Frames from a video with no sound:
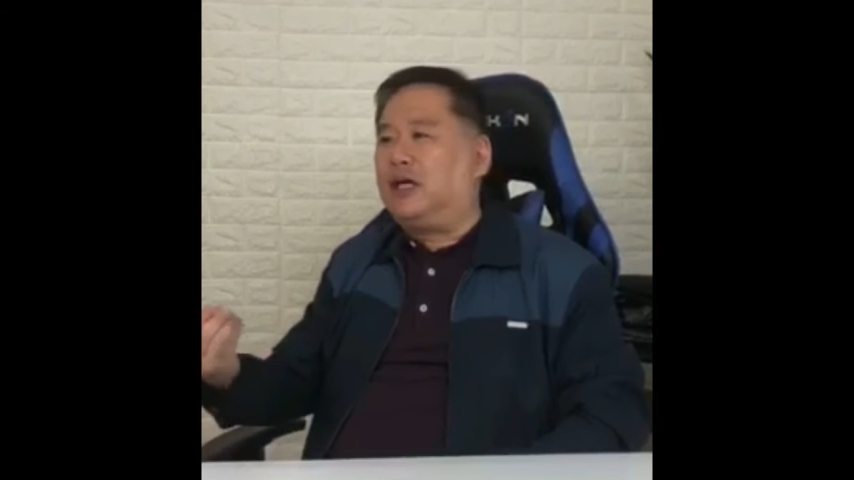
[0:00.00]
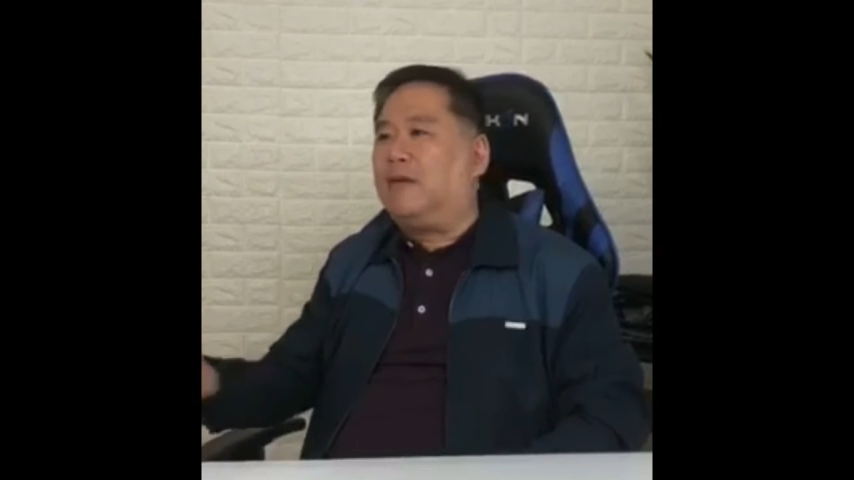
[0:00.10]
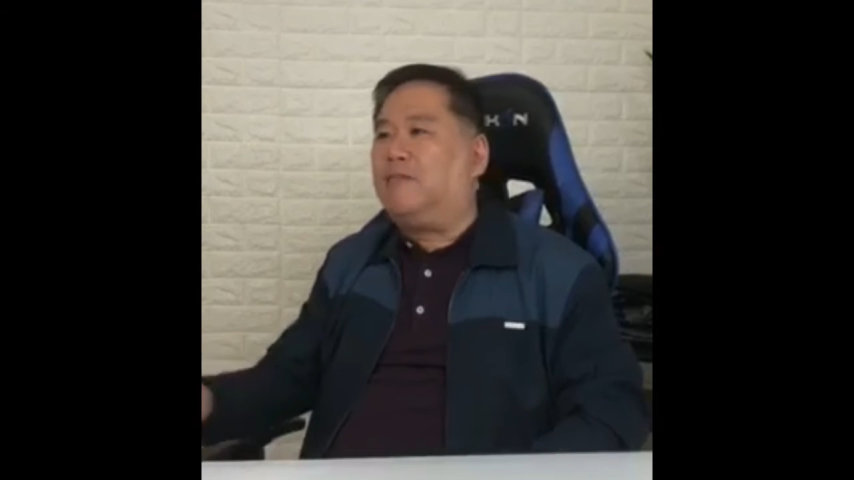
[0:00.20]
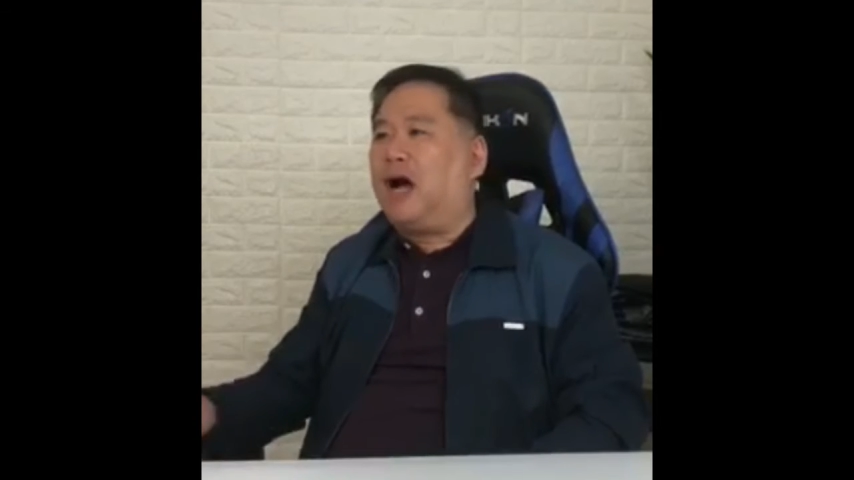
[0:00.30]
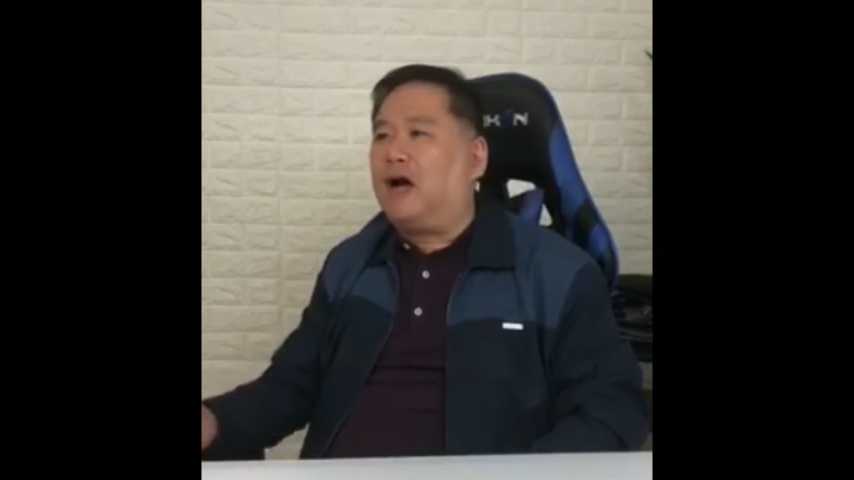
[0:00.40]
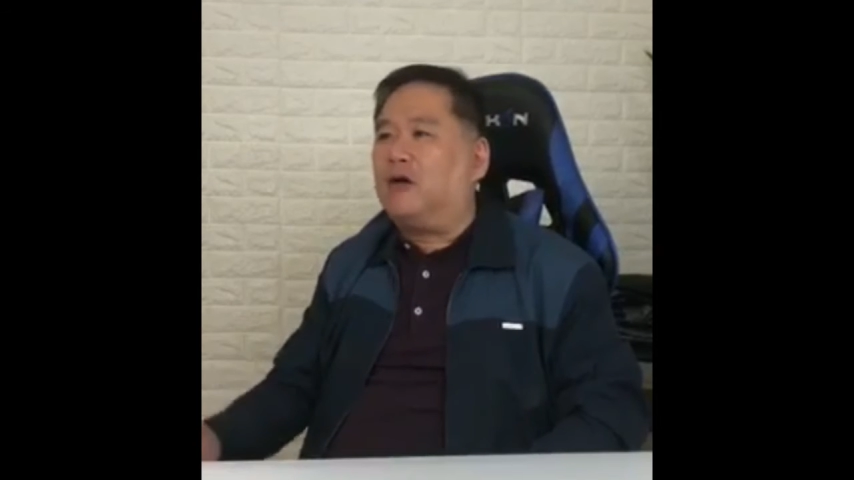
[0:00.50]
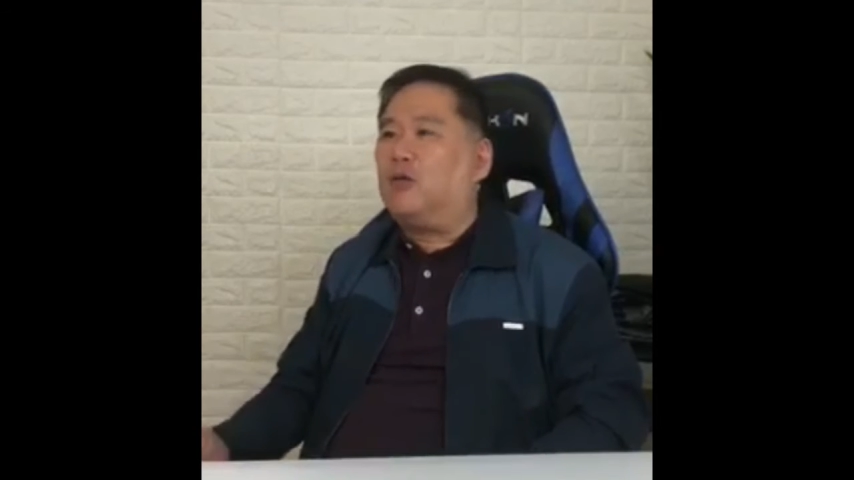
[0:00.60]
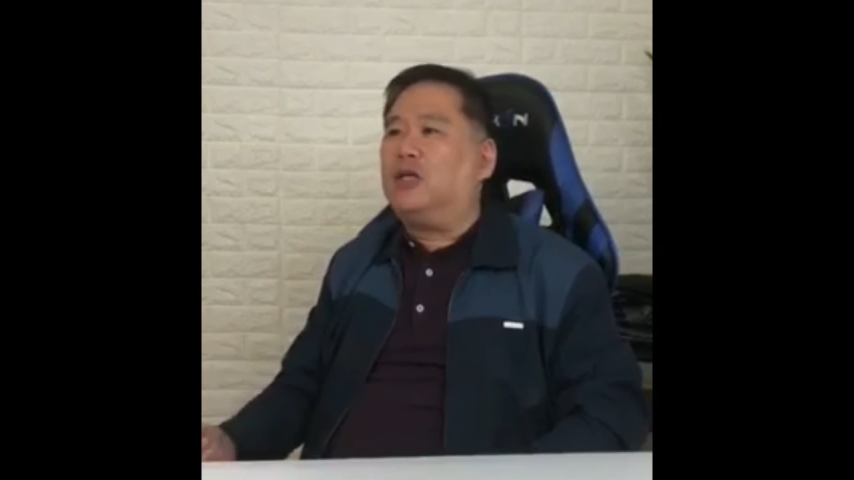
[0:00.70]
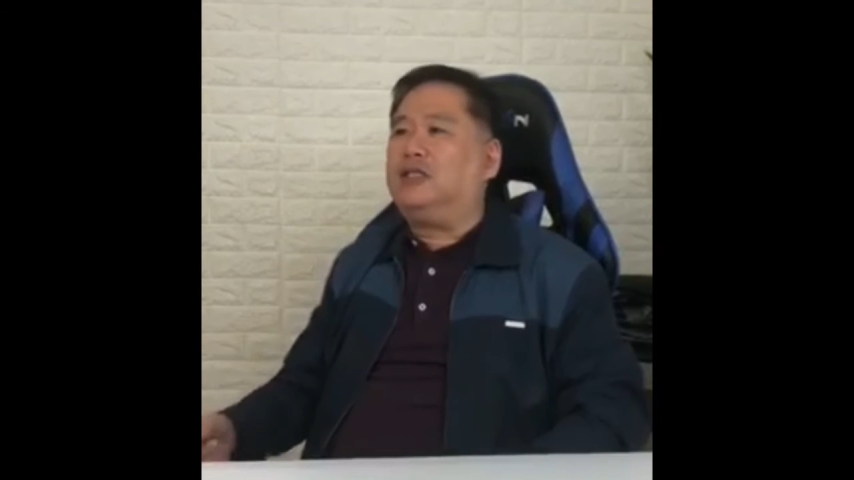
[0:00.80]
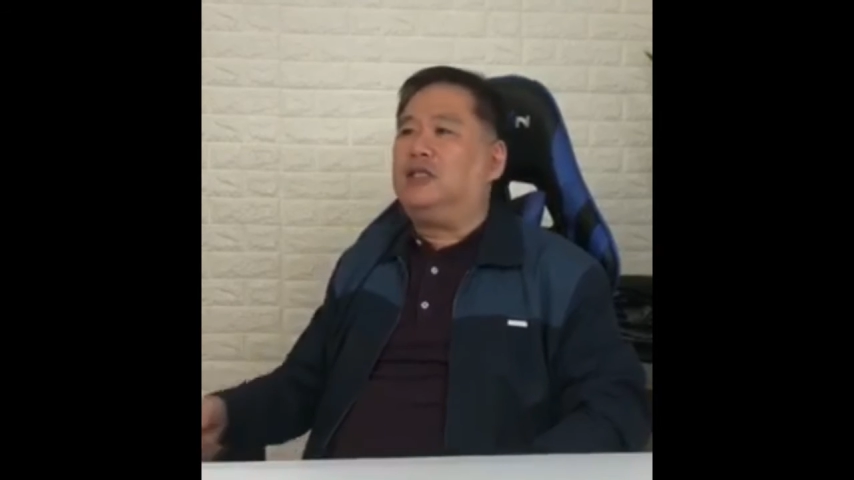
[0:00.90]
come back
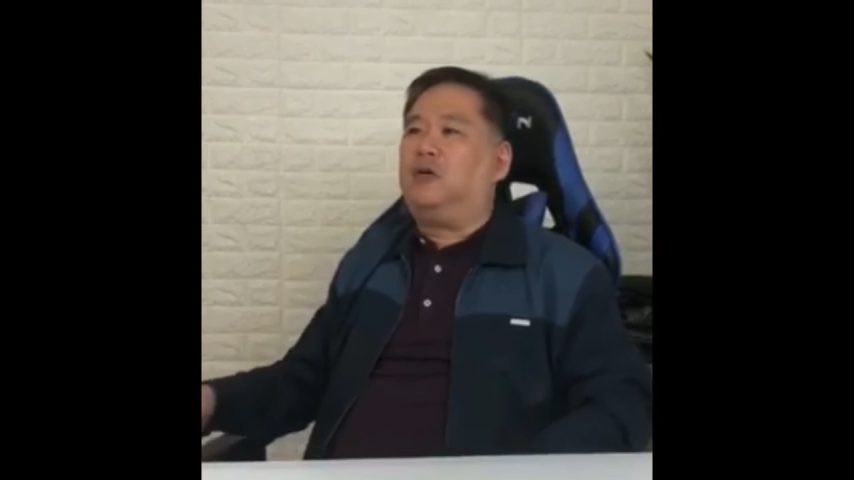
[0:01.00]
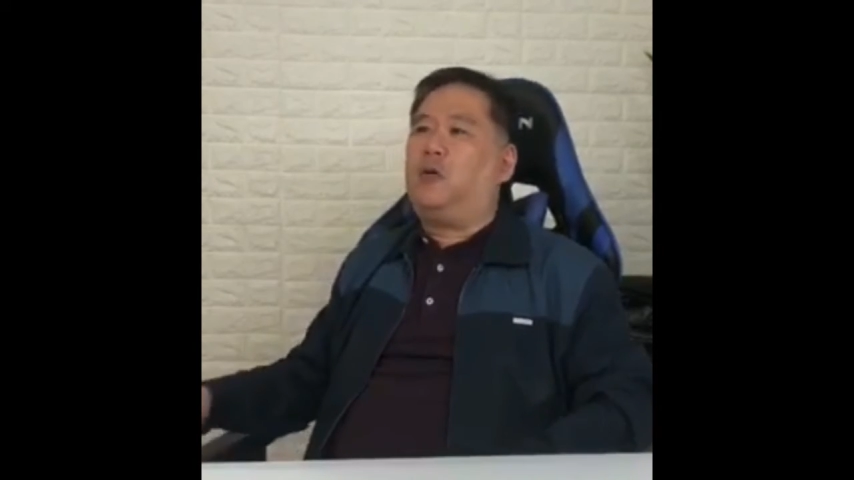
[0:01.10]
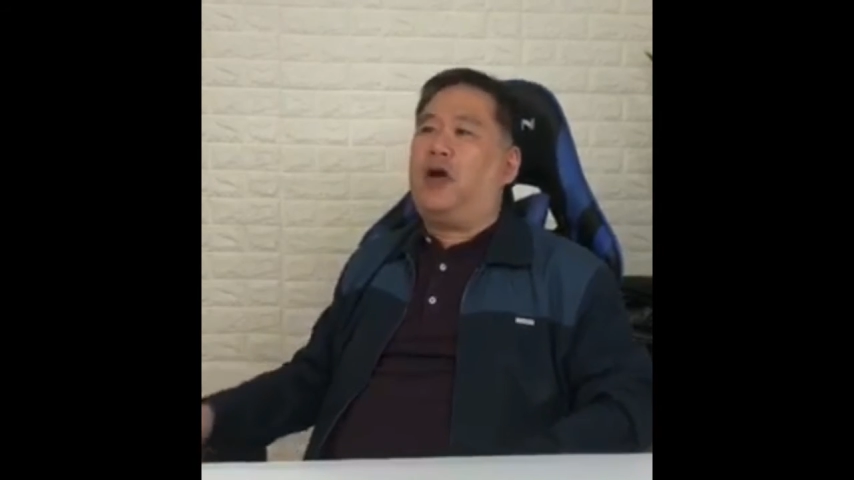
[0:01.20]
once in a